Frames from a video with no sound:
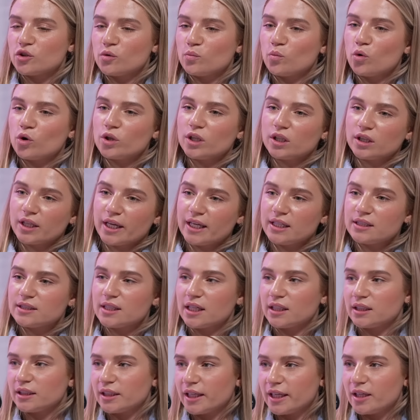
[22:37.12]
on what they liked
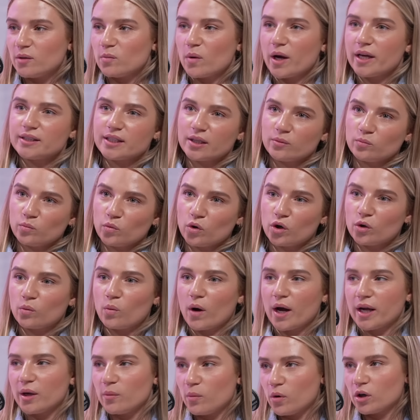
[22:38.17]
didn't like why mm. it didn't work
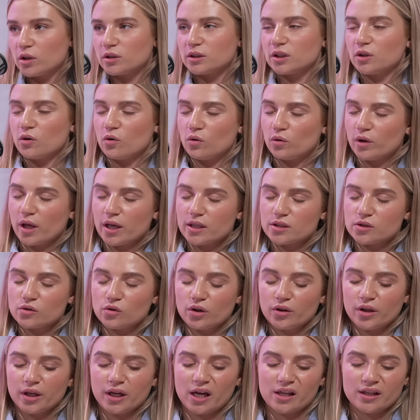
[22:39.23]
why it worked like all that sort
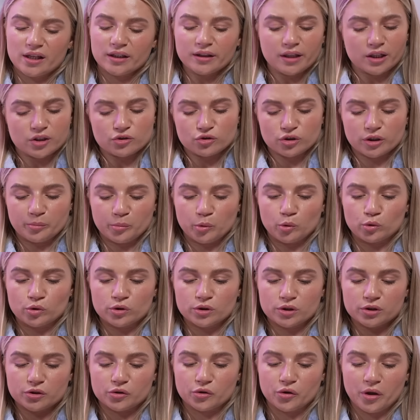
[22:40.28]
of thing i think that's really yeah.
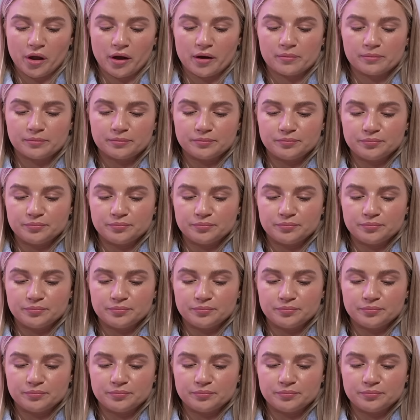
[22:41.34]
important to do that